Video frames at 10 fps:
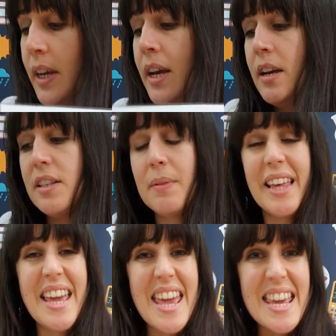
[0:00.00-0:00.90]
Something
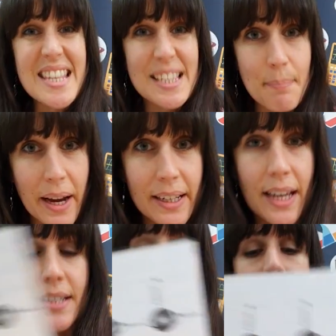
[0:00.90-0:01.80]
that is
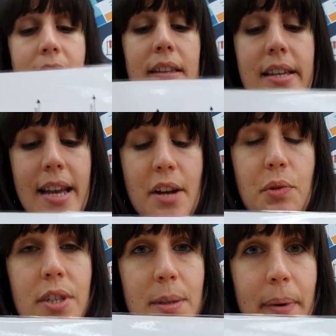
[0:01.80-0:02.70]
magnetic, the
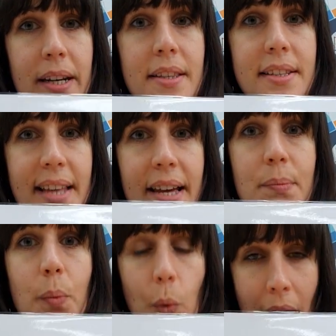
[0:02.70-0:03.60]
electrons spin in the
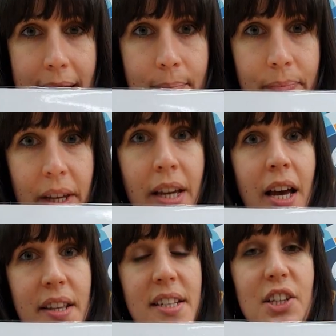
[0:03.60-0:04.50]
same way.
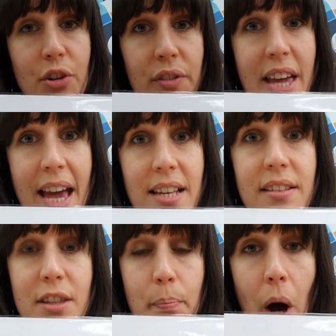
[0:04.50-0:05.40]
And this creates
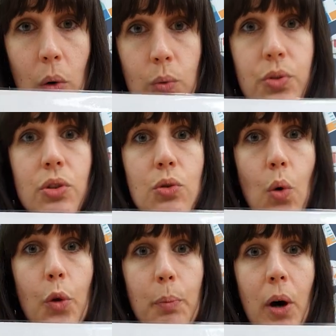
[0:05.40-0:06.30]
the poles, the
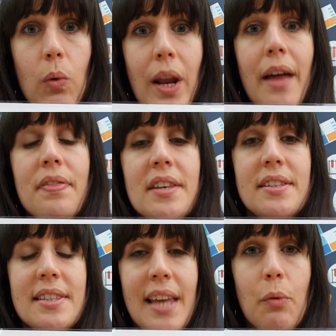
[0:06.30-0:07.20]
North Pole and the
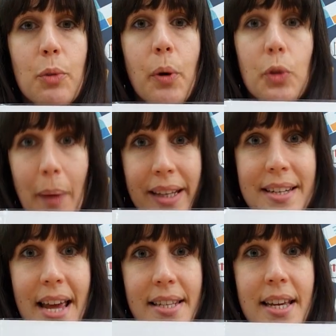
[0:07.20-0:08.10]
South Pole, the
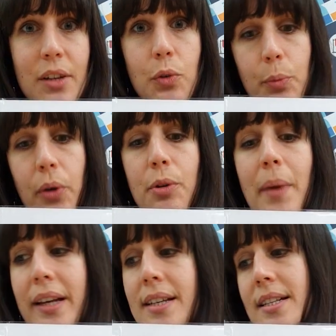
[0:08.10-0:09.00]
magnetic North Pole, the
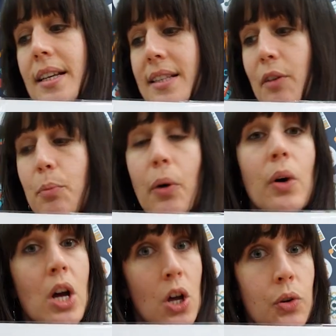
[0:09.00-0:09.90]
magnetic South Pole,
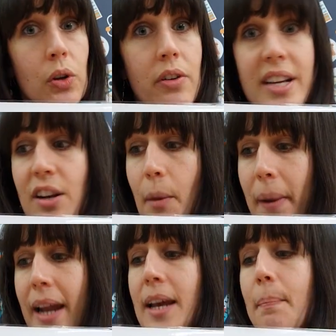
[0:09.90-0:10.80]
not only on our
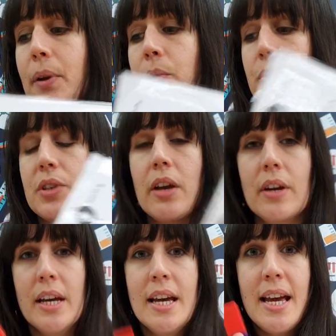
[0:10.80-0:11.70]
planet, but also
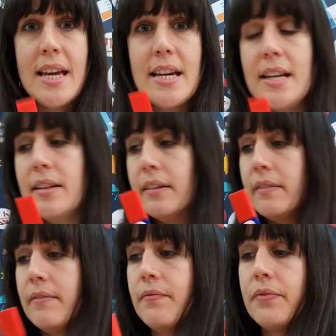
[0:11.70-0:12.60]
in
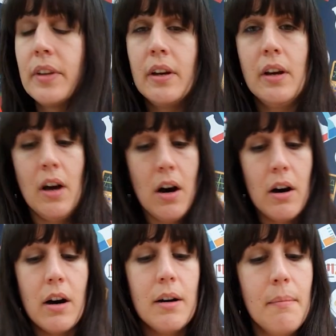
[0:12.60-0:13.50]

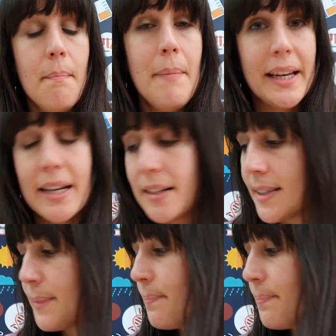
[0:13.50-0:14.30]
our magnets.